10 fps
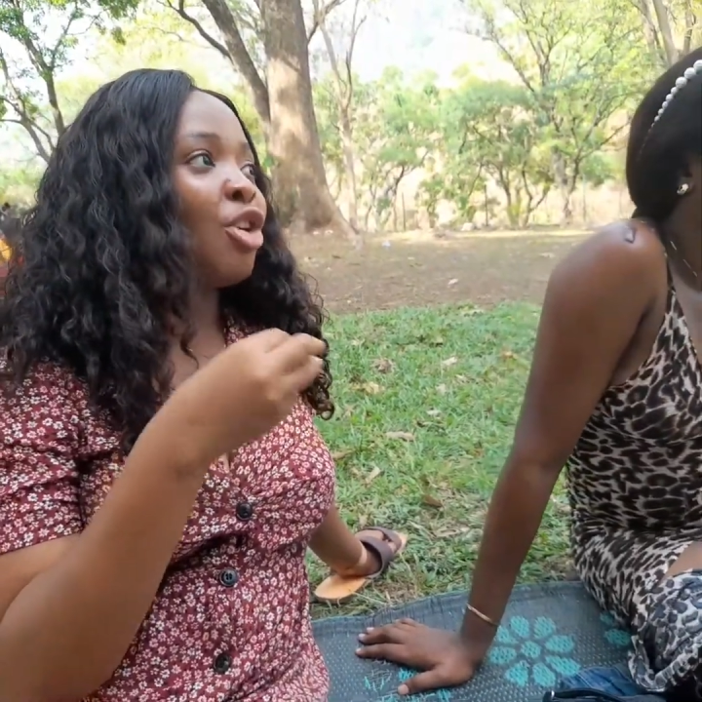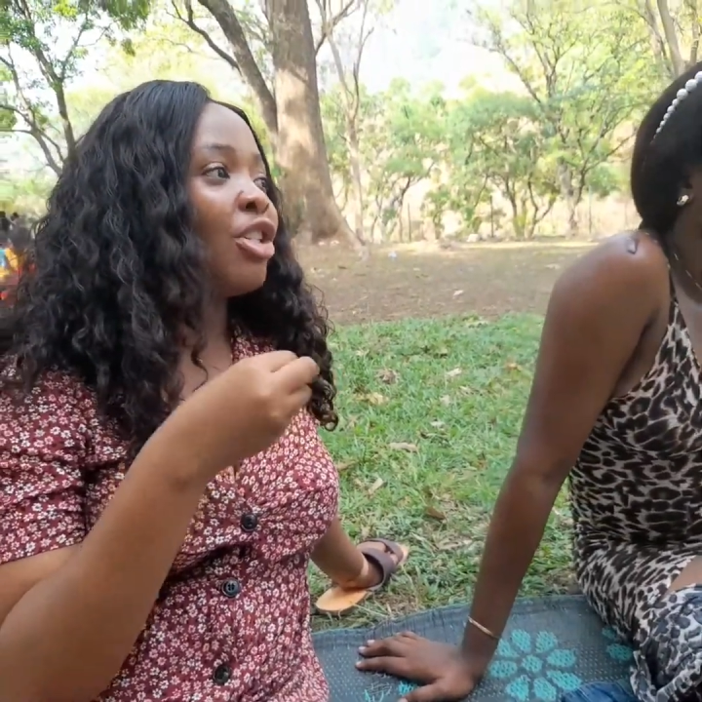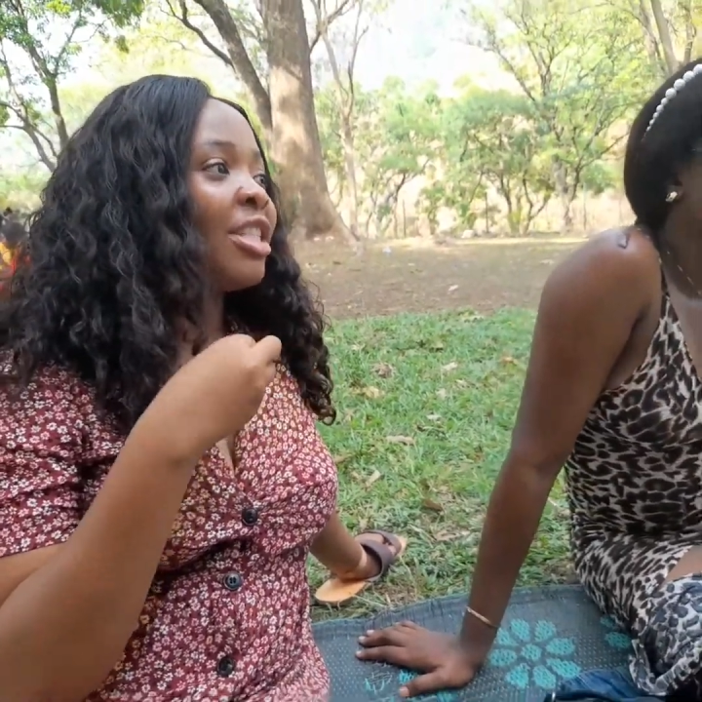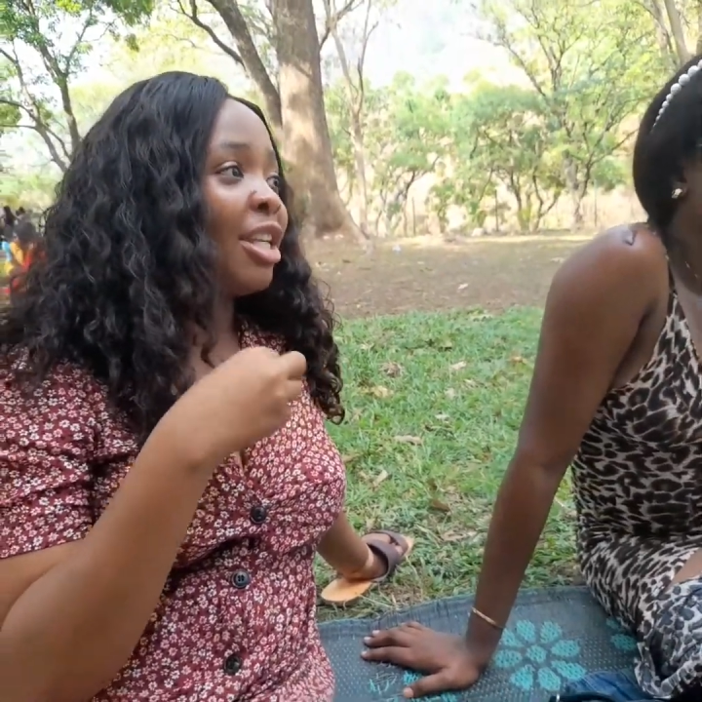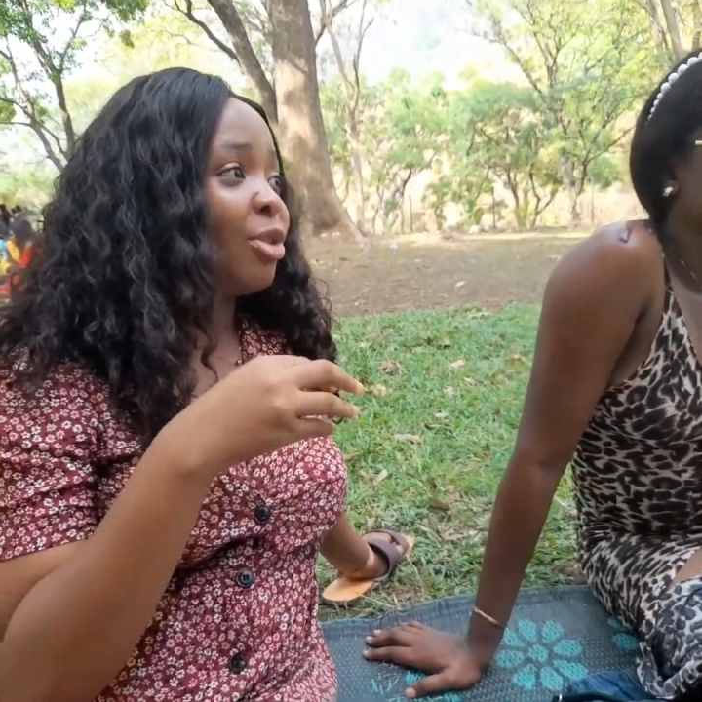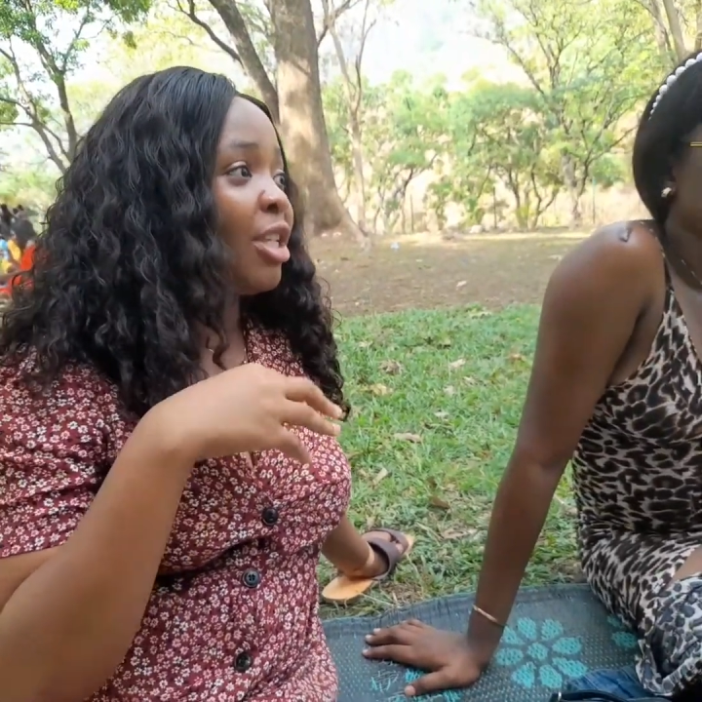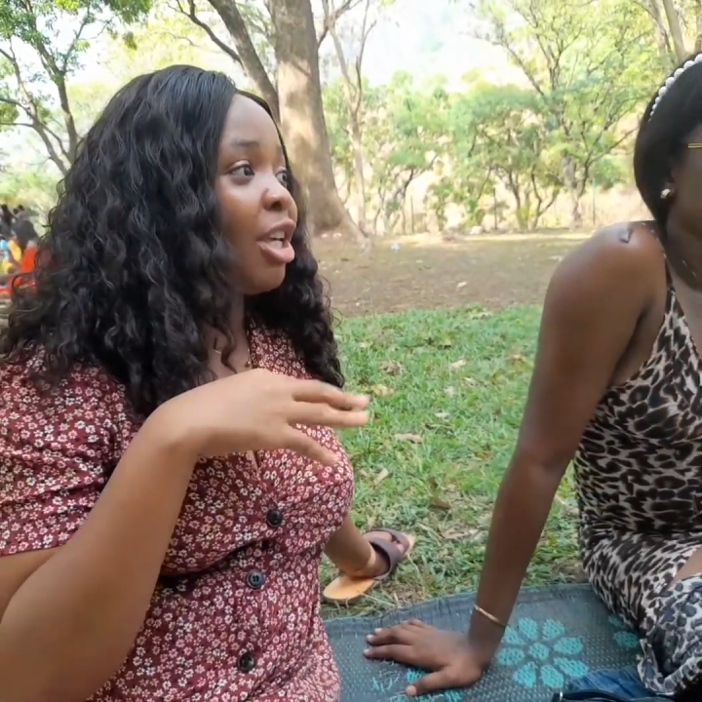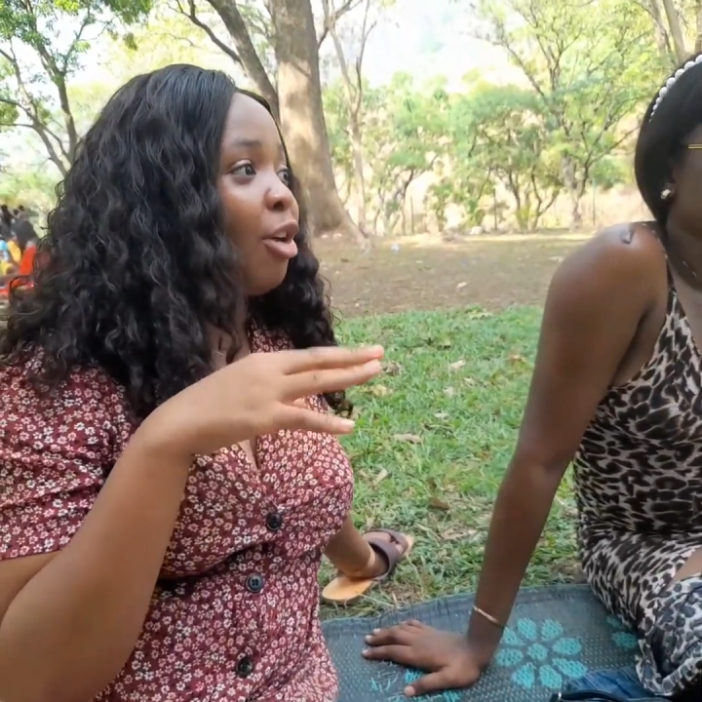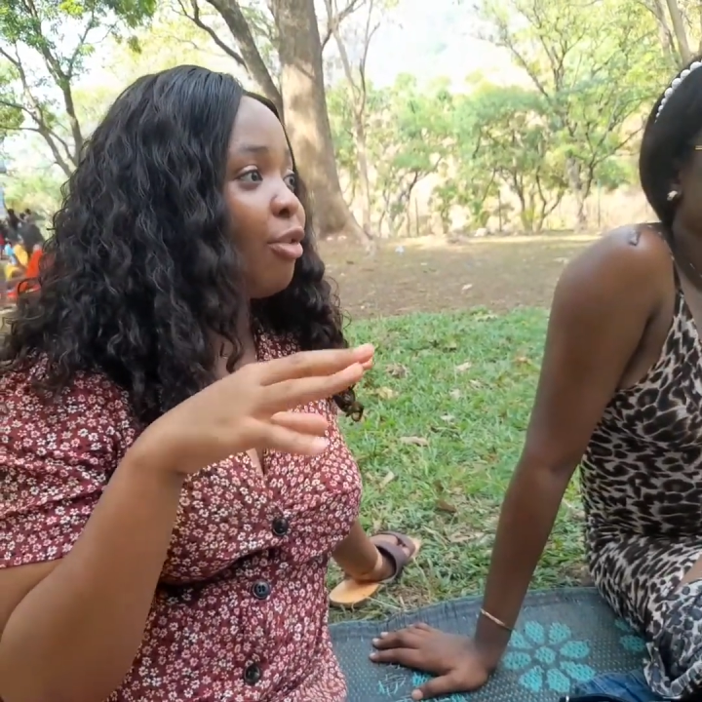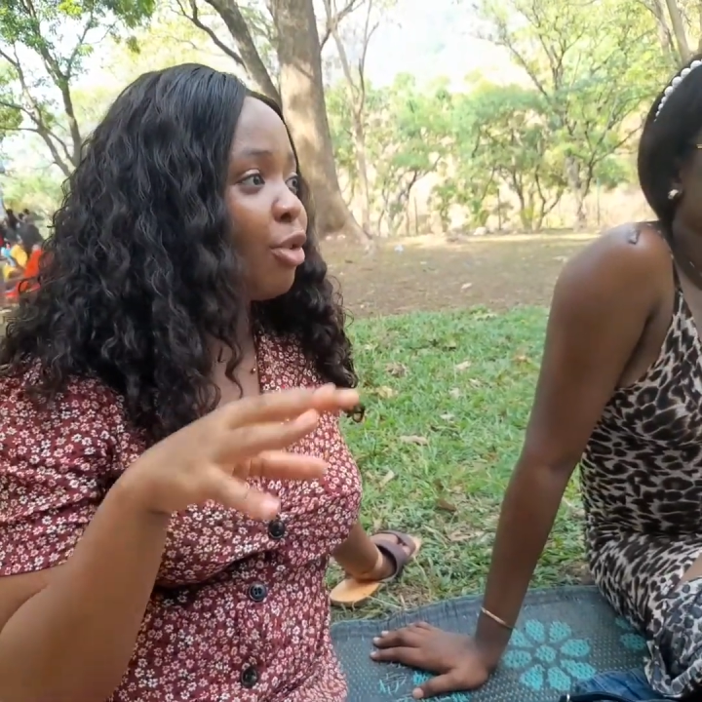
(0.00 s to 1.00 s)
just there to take care of